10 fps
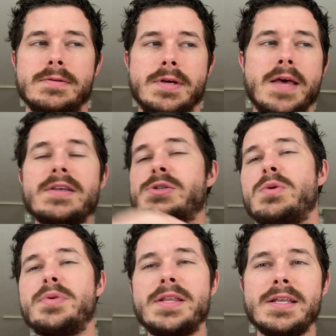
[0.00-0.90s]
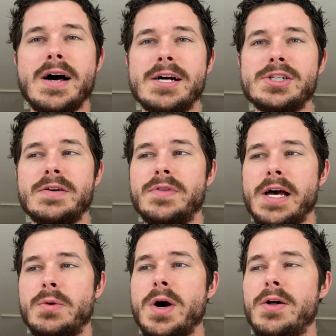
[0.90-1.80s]
and this would be the logic of
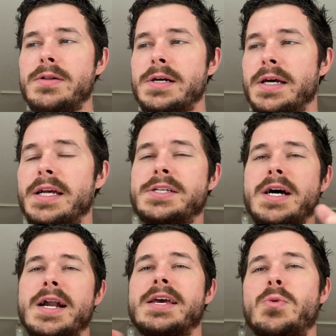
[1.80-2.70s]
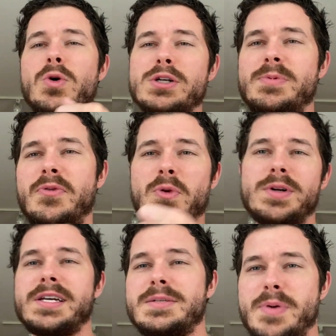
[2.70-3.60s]
like, well, it's got to get worse before
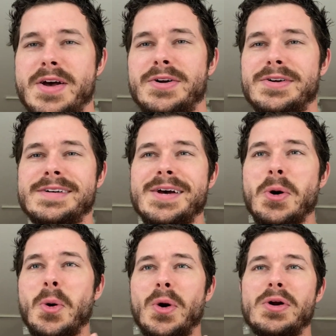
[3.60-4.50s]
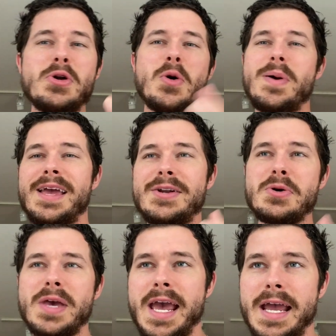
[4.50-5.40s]
it gets better, or no pain, no
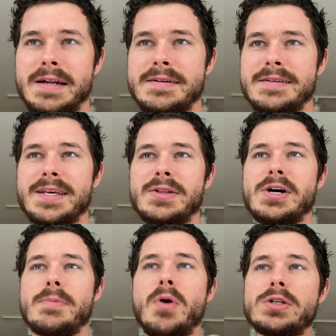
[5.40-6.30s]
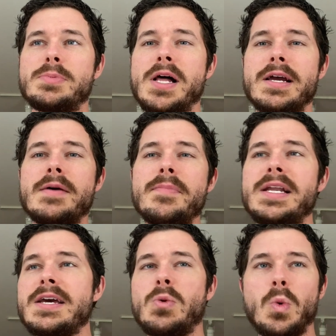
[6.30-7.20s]
gain. Then look, multiplying an
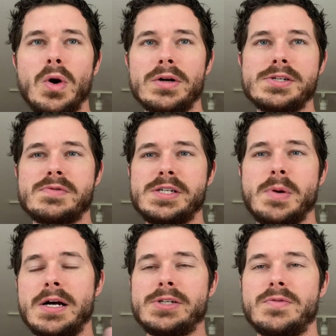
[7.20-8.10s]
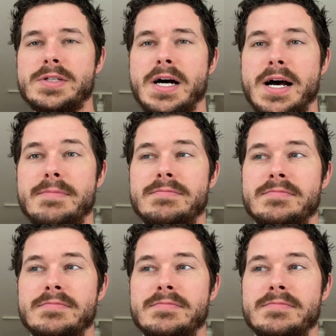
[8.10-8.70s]
immediate worse response over time